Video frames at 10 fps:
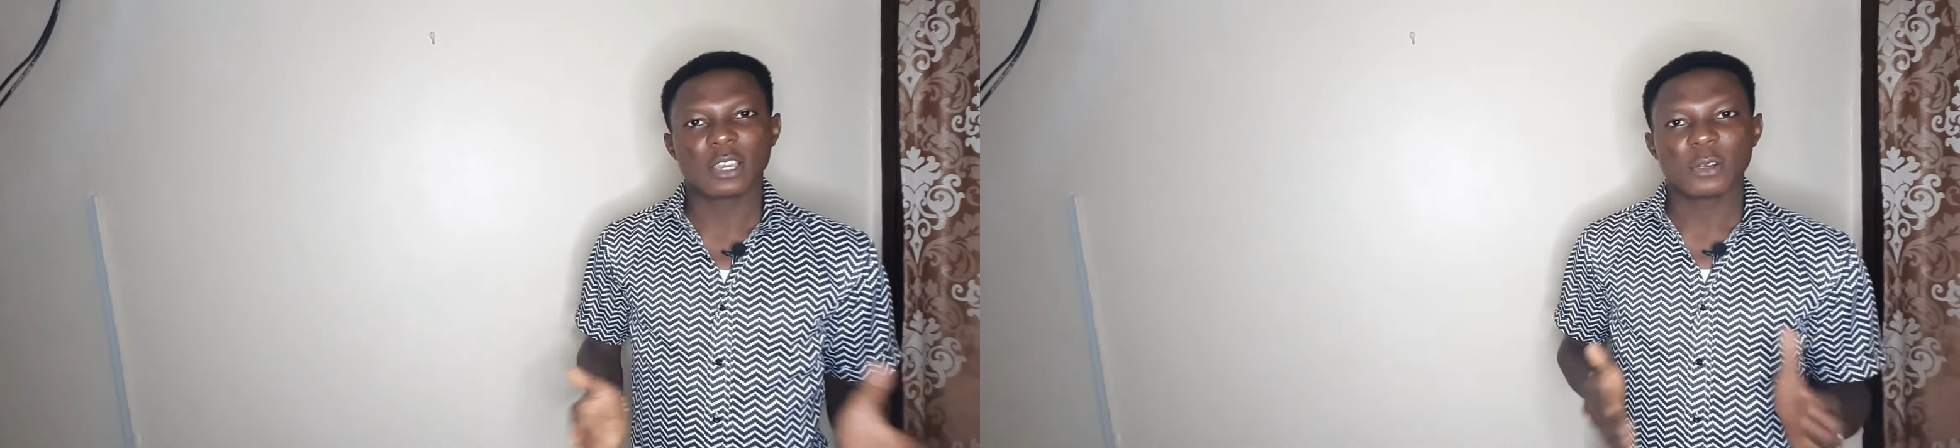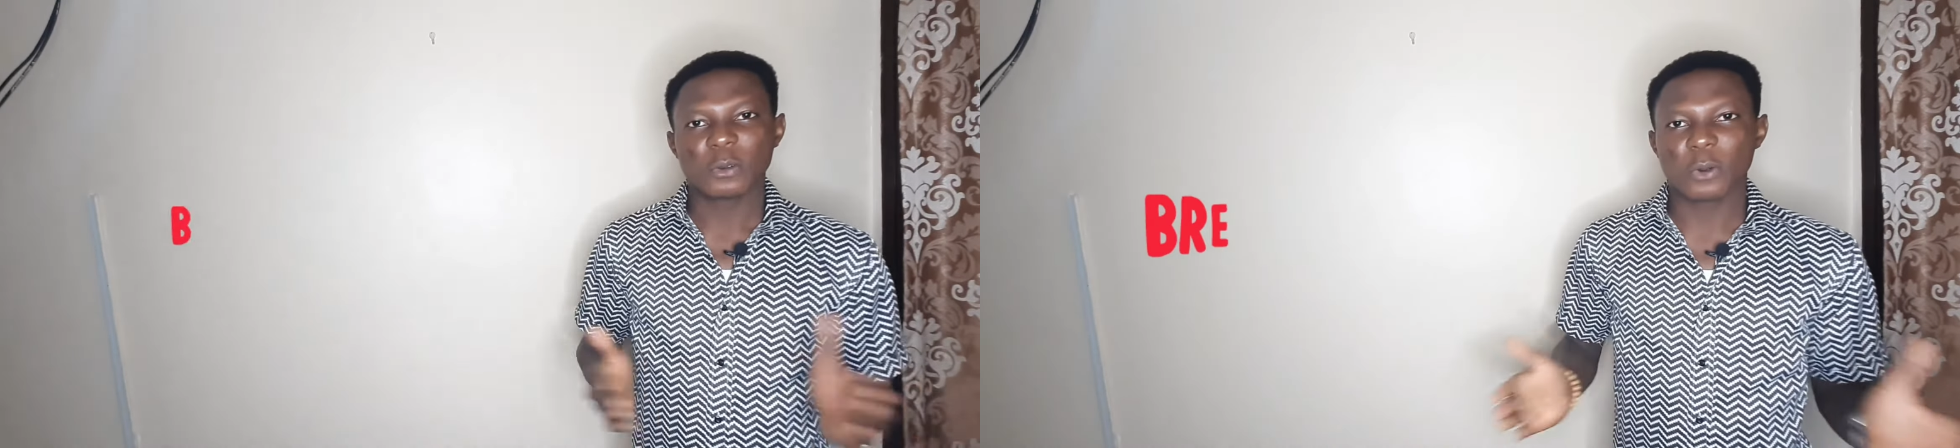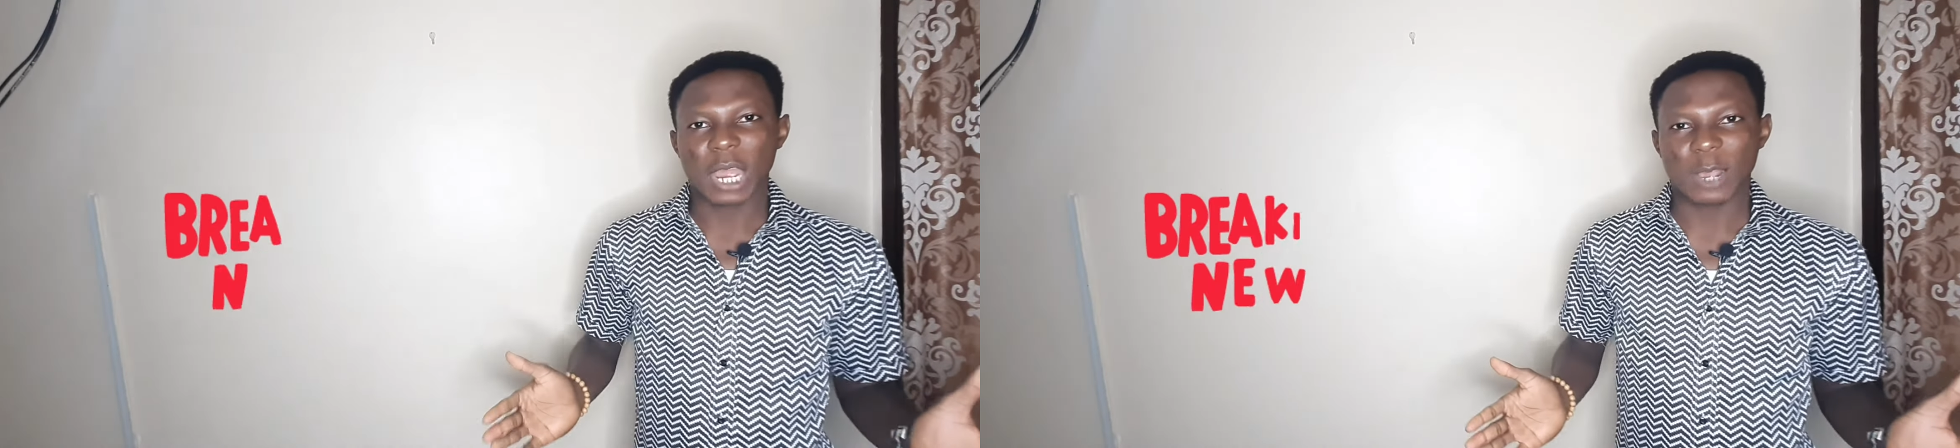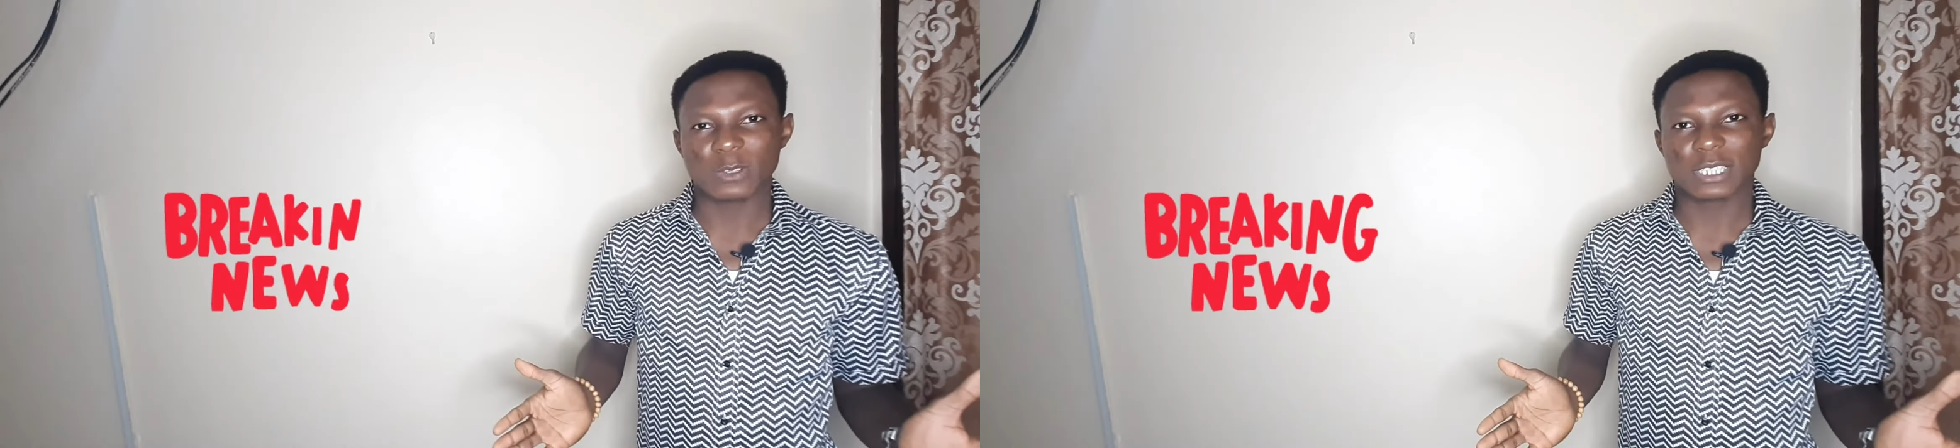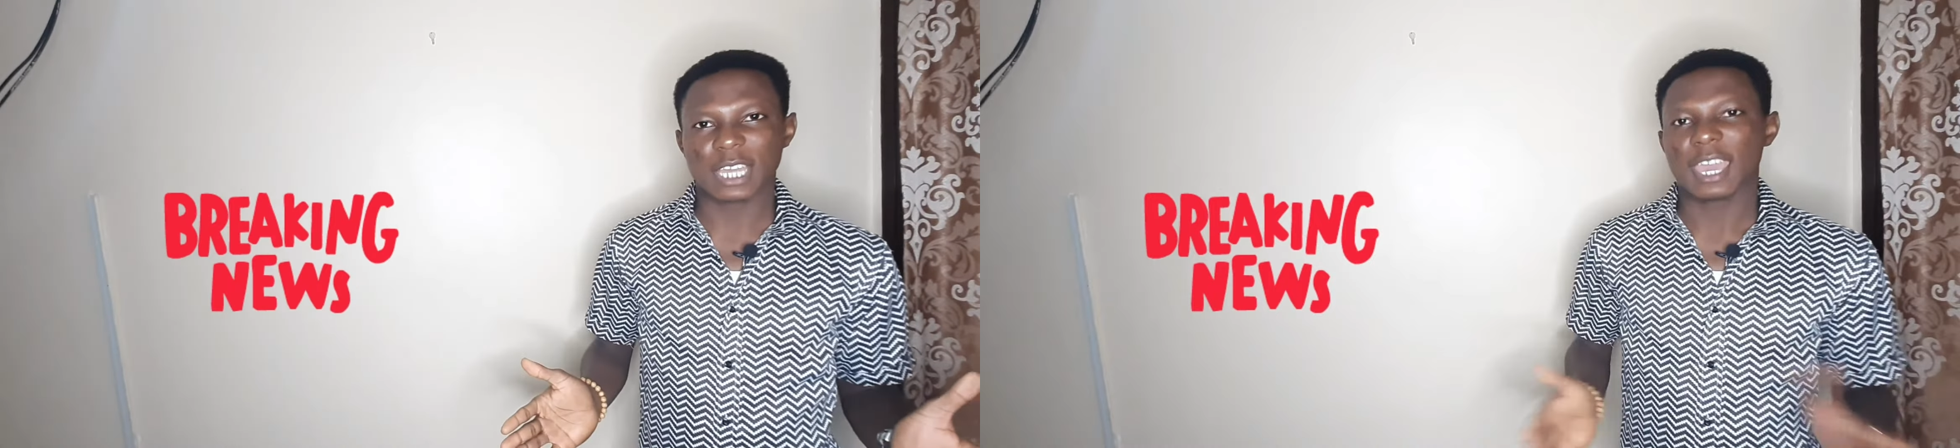Go
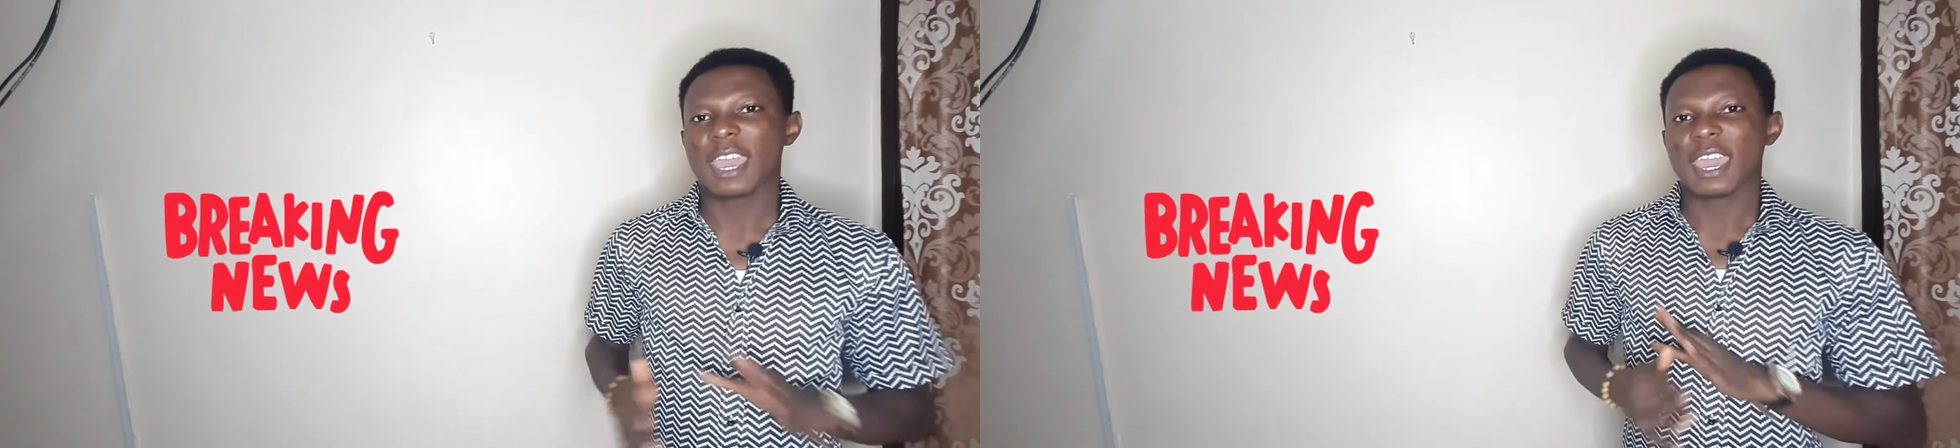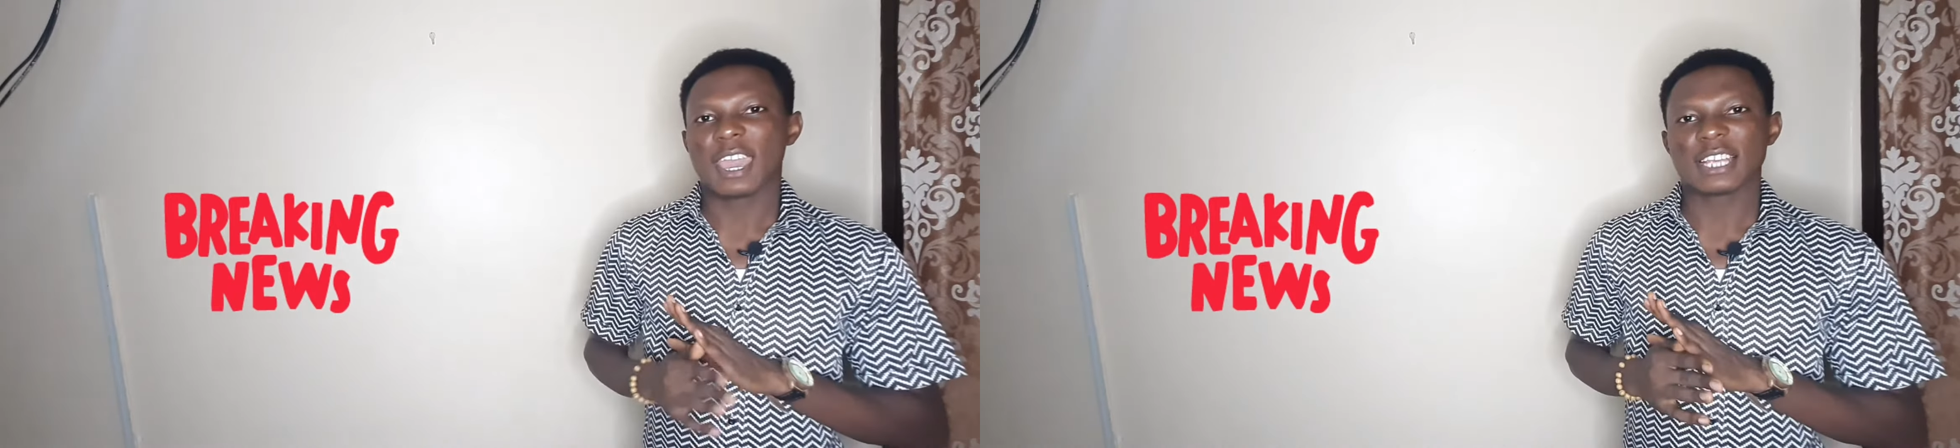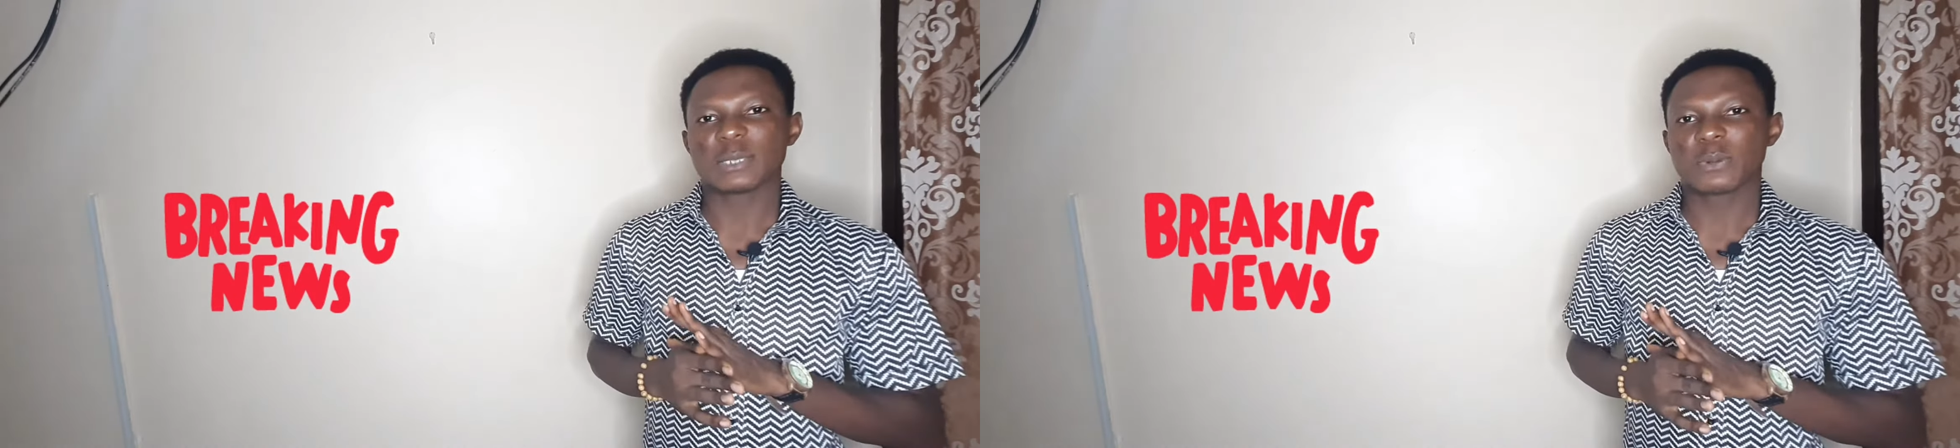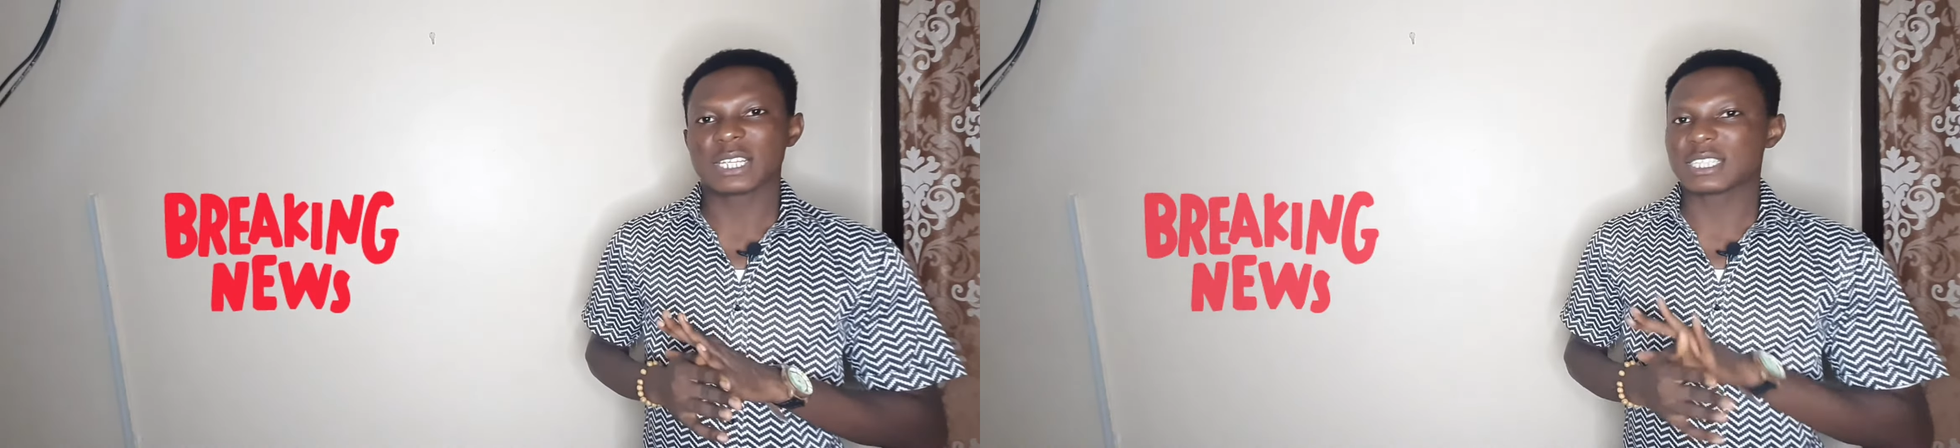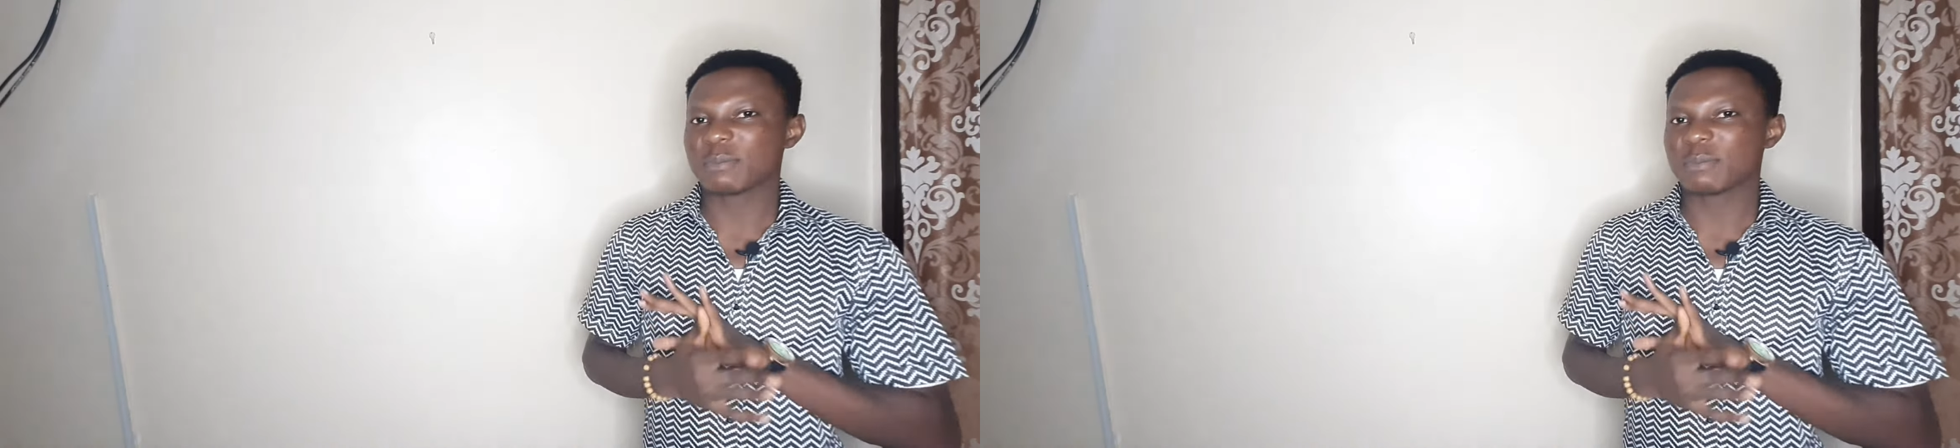out there, express the